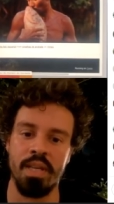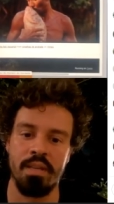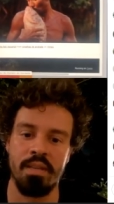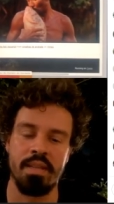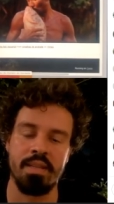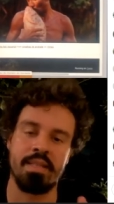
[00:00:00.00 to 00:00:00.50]

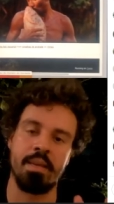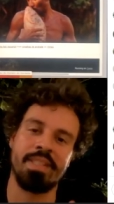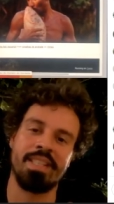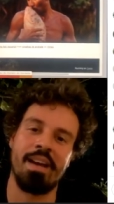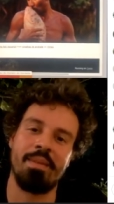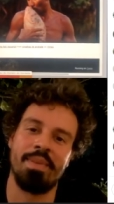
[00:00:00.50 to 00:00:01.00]
at the
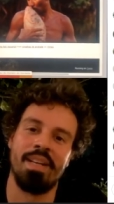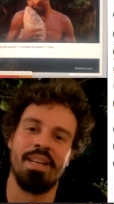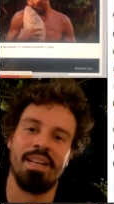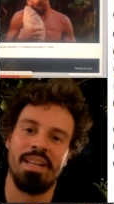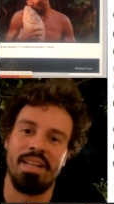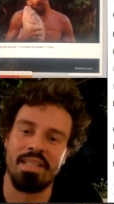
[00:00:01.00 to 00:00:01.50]

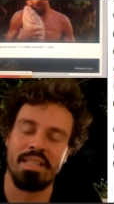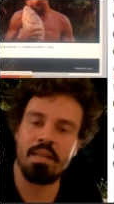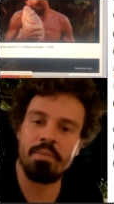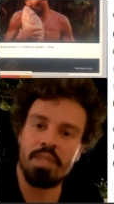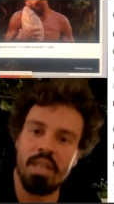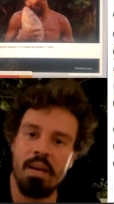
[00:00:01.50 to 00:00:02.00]

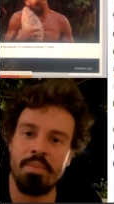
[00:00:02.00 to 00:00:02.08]
same time